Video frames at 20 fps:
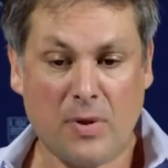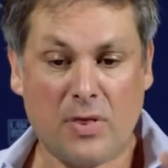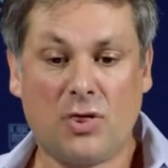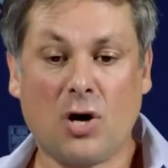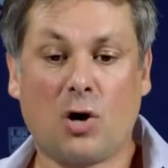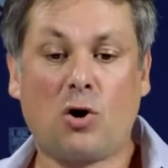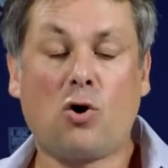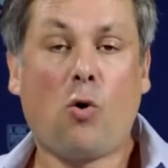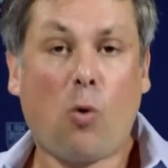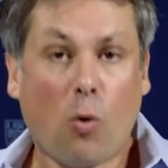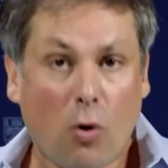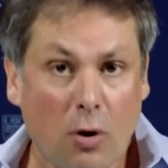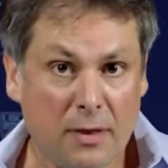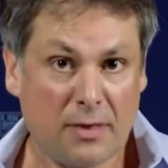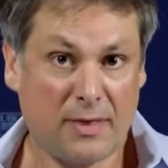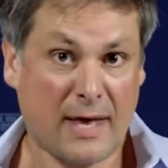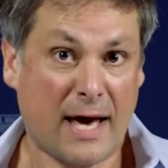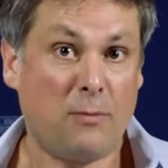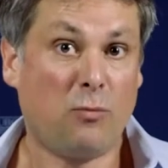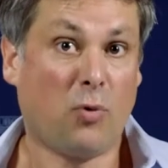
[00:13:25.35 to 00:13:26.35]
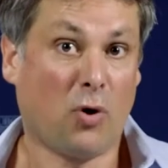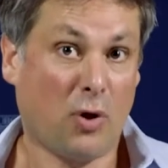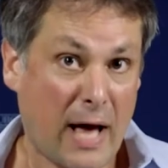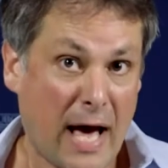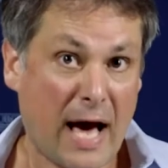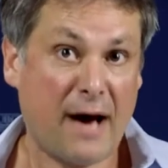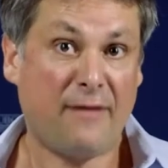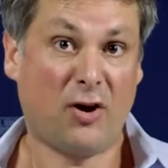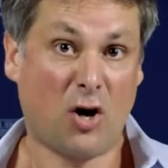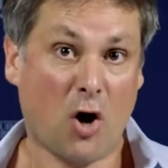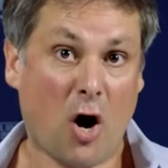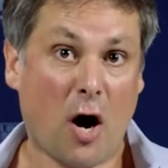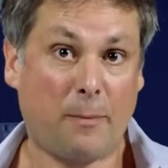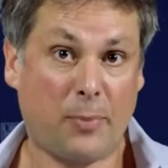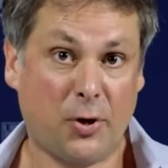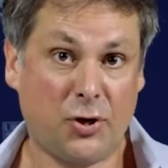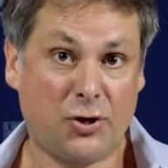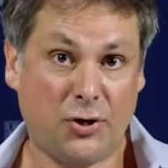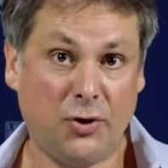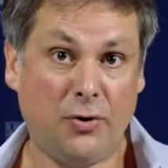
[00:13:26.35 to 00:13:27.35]
the court then will have an
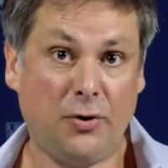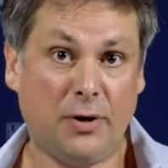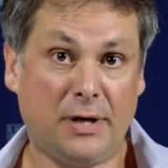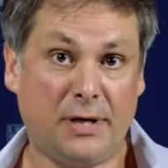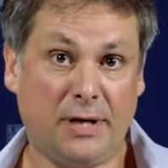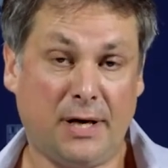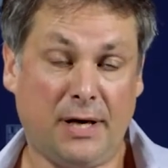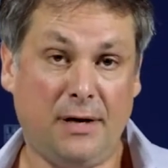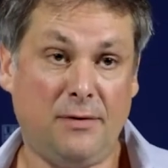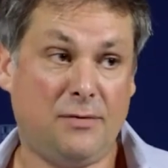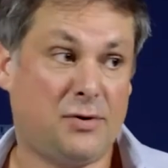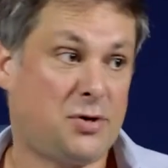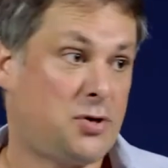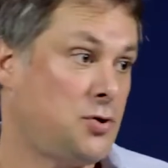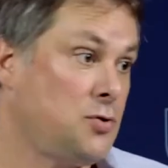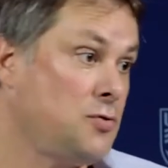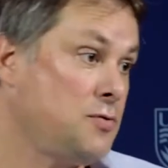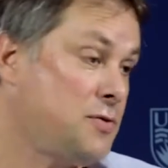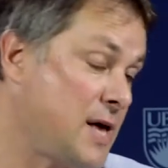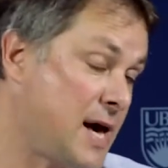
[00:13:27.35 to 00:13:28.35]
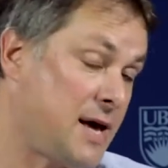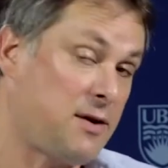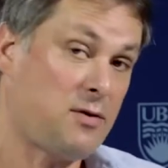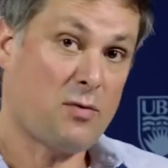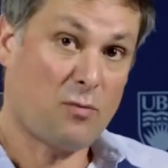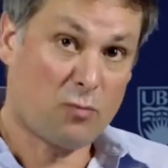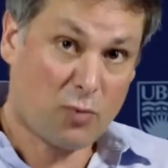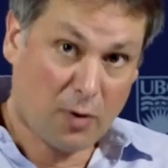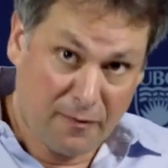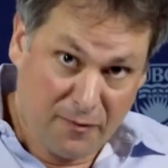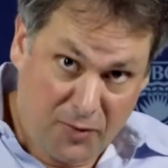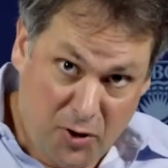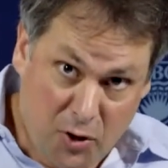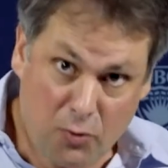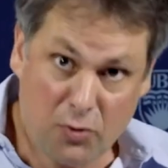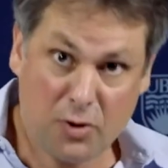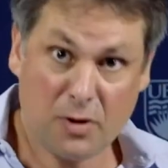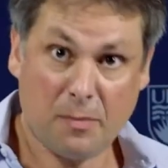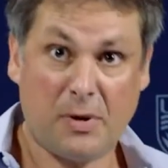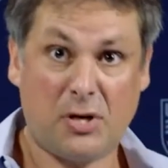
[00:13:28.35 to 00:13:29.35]
opportunity to then
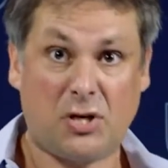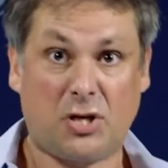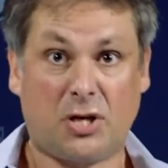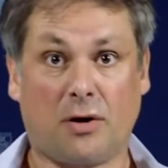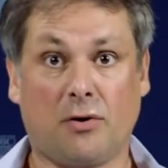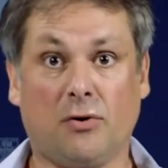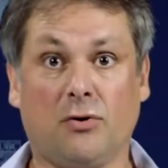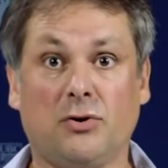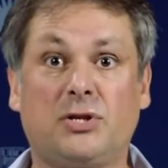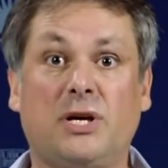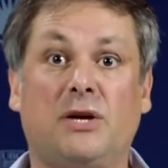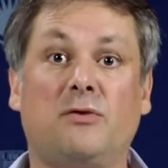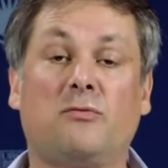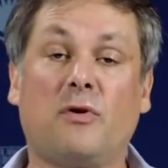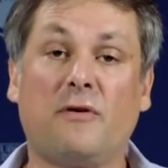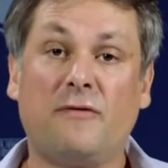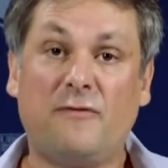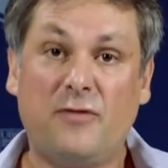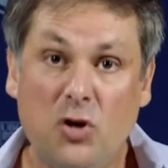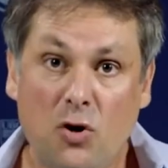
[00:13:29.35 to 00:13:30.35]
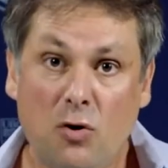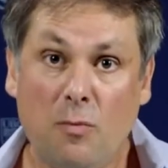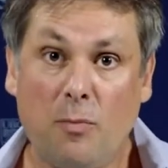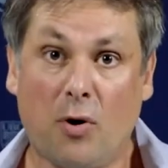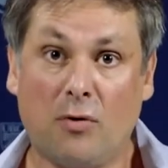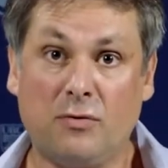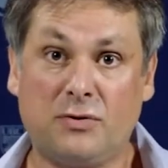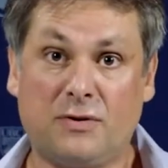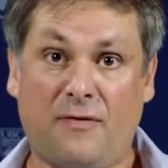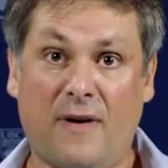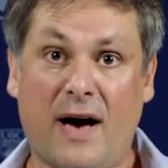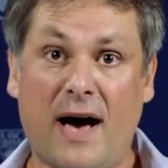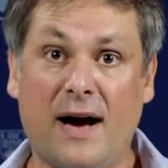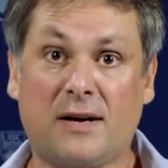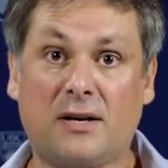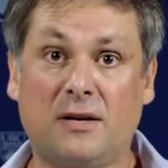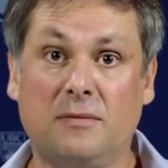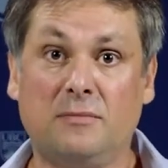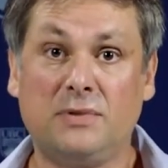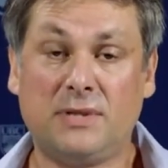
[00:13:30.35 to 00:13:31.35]
review the materials and review both
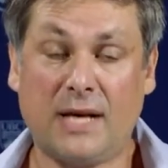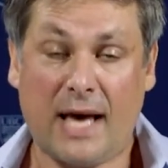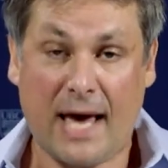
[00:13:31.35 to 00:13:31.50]
factums,